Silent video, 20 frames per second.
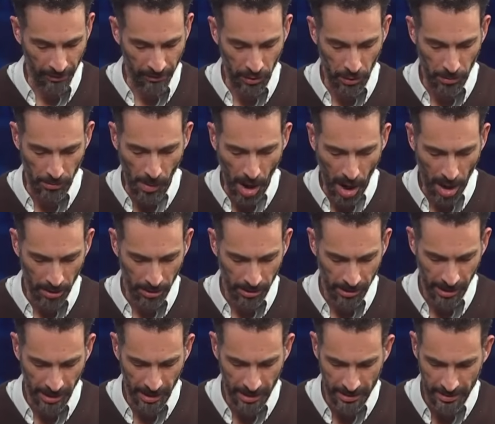if your
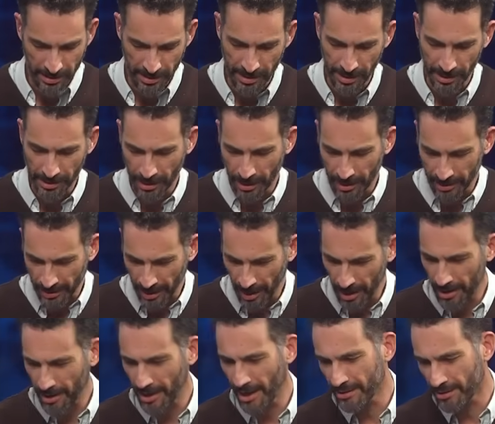model is that
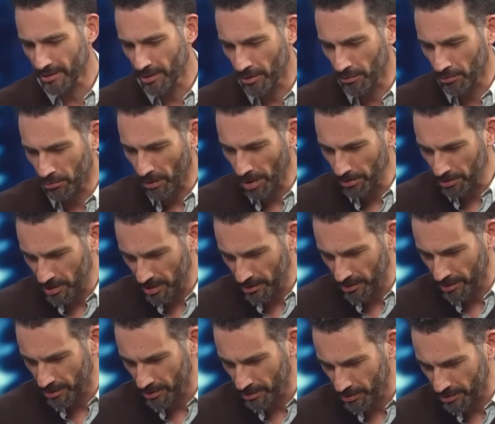Qatar has
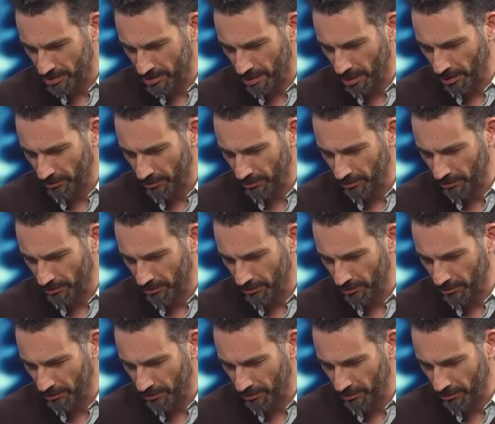corrupted the U.S.